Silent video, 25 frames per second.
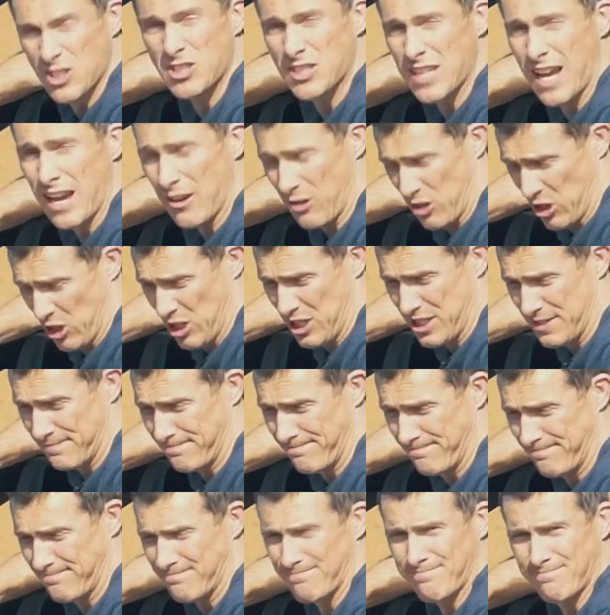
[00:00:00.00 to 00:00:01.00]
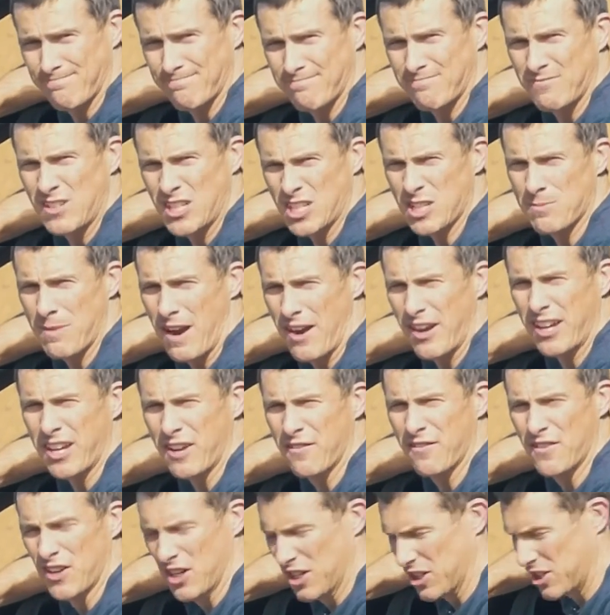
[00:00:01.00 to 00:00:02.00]
it does sound good, this
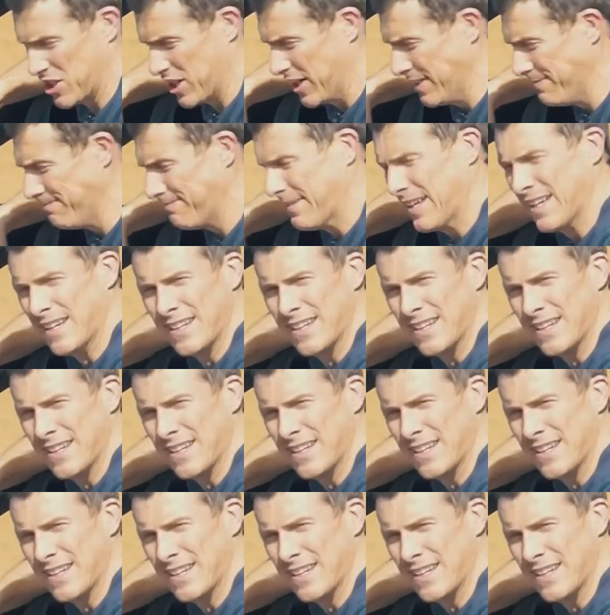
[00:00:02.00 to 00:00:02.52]
American version.